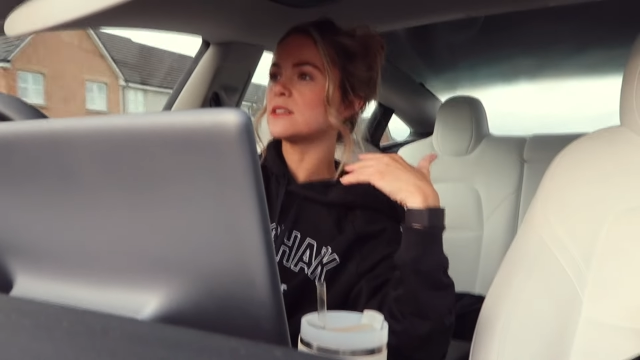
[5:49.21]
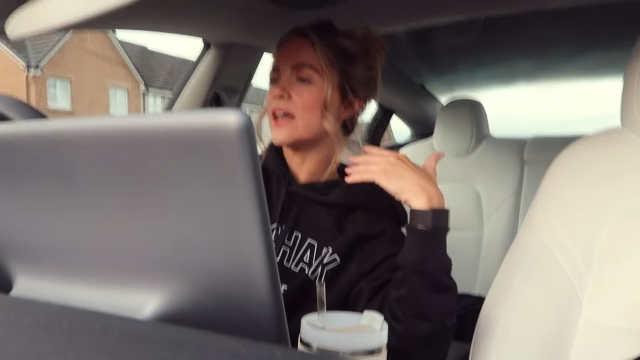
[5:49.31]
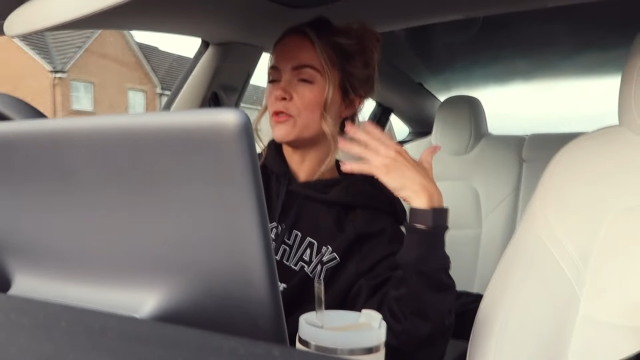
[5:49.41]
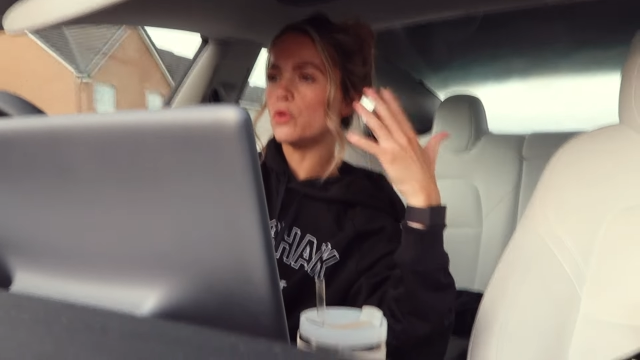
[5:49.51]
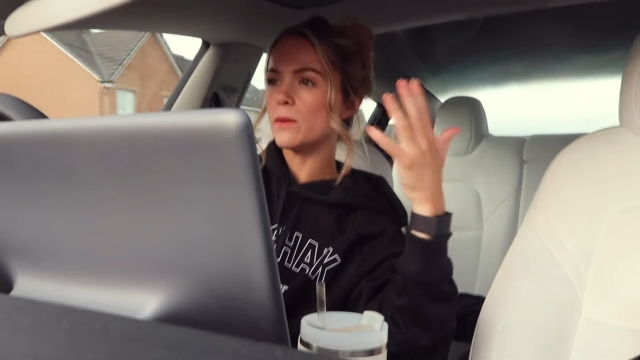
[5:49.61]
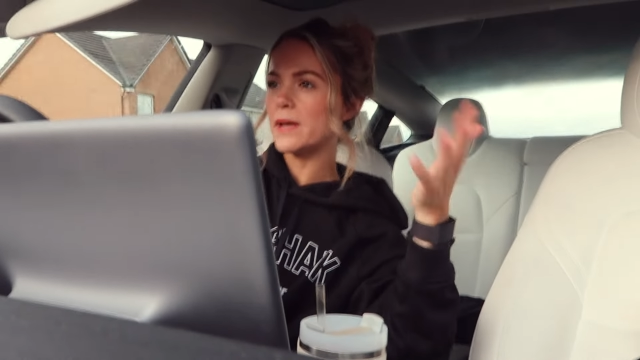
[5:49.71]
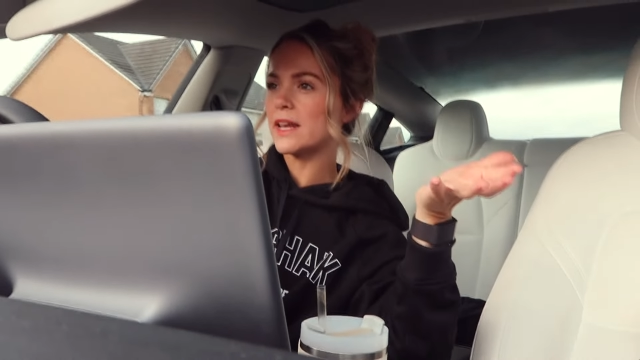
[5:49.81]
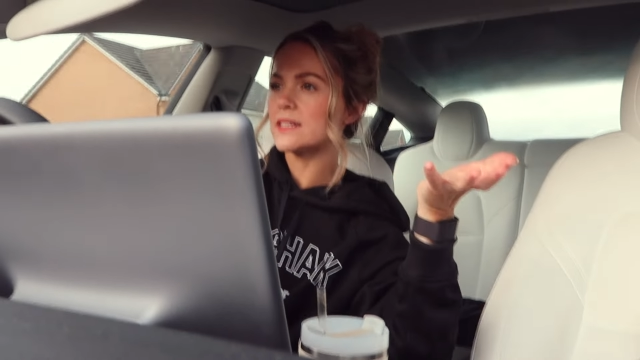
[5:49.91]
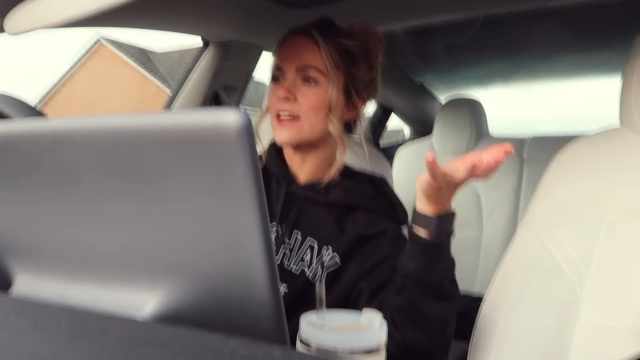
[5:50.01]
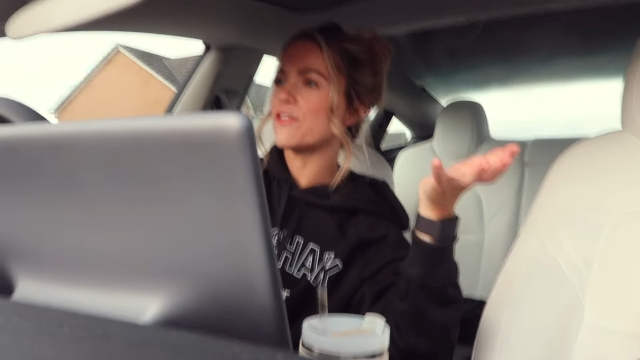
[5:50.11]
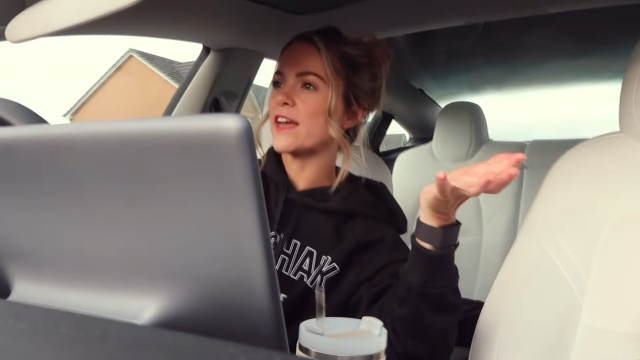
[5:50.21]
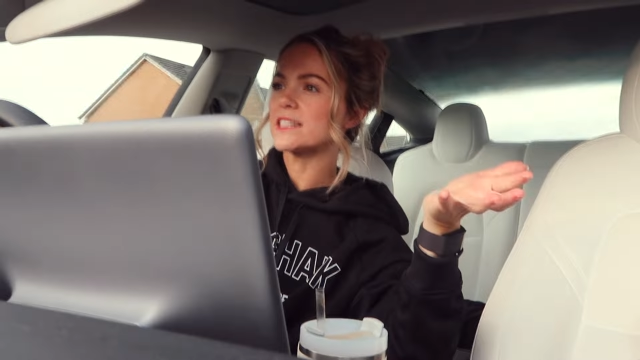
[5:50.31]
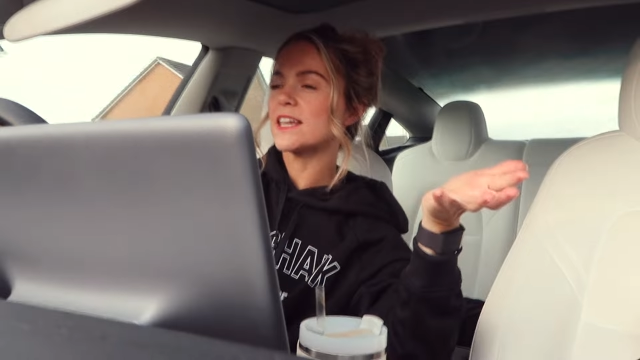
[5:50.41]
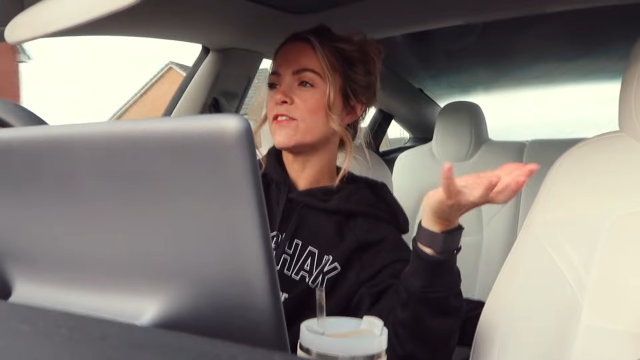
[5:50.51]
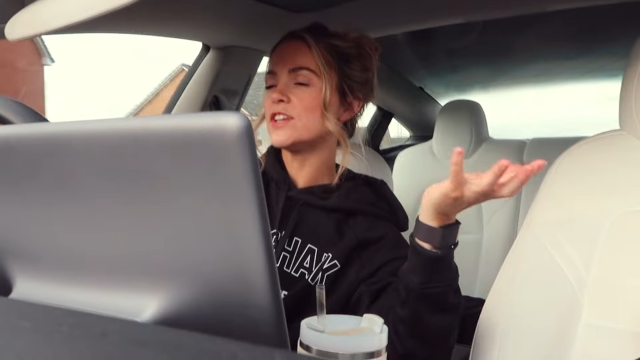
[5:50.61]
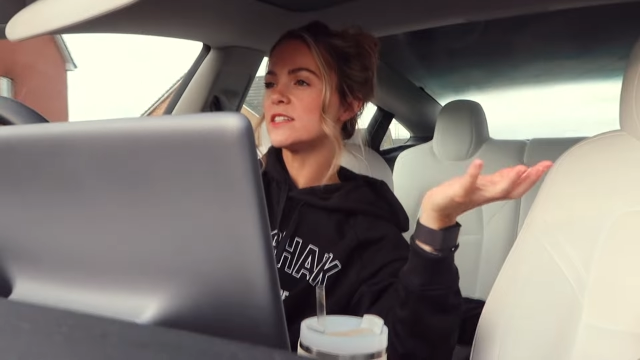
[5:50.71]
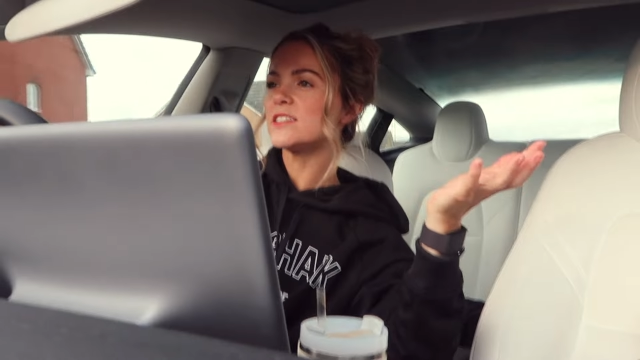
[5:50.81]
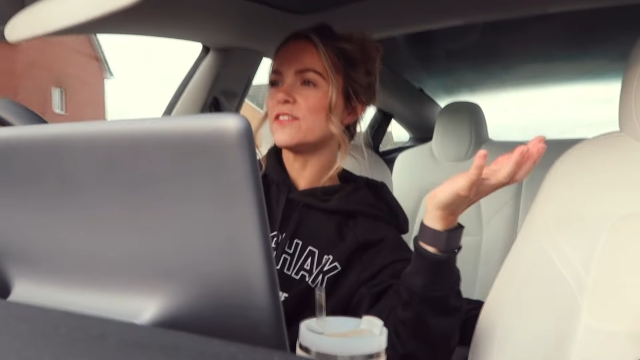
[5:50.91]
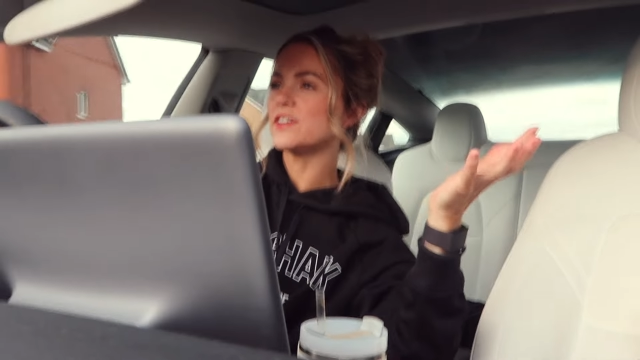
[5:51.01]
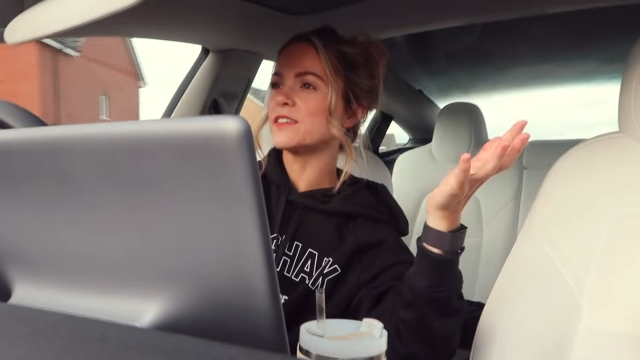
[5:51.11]
I know Americans have Thanksgiving and
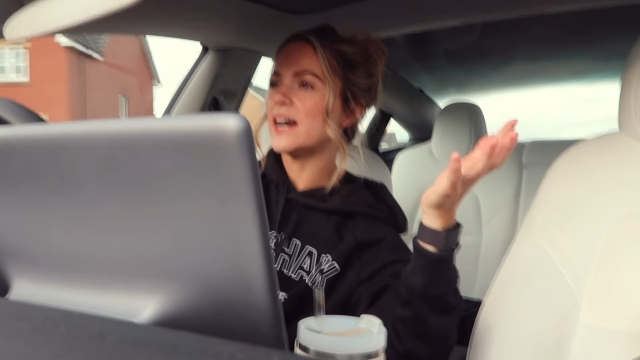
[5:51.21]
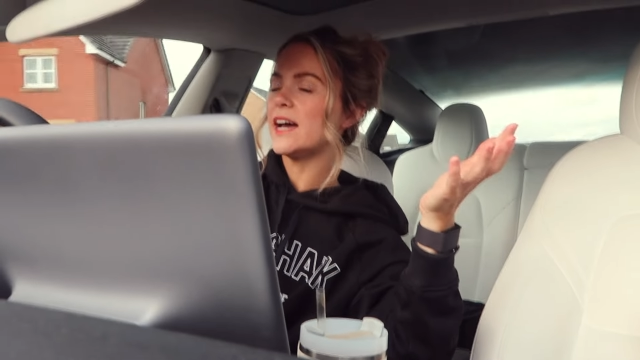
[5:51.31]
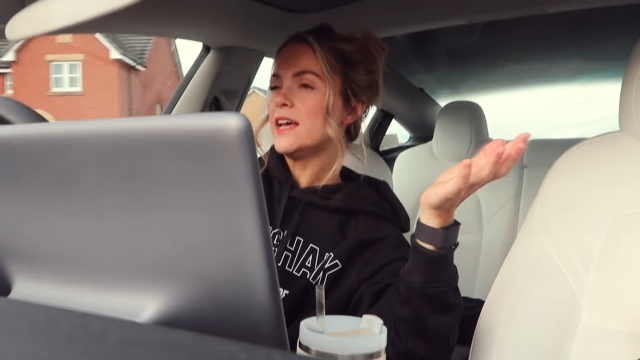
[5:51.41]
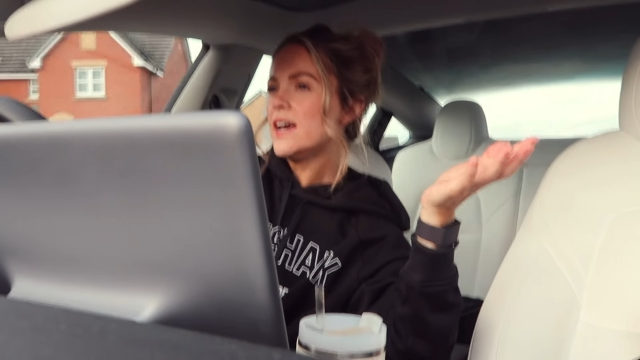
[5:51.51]
stuff like that.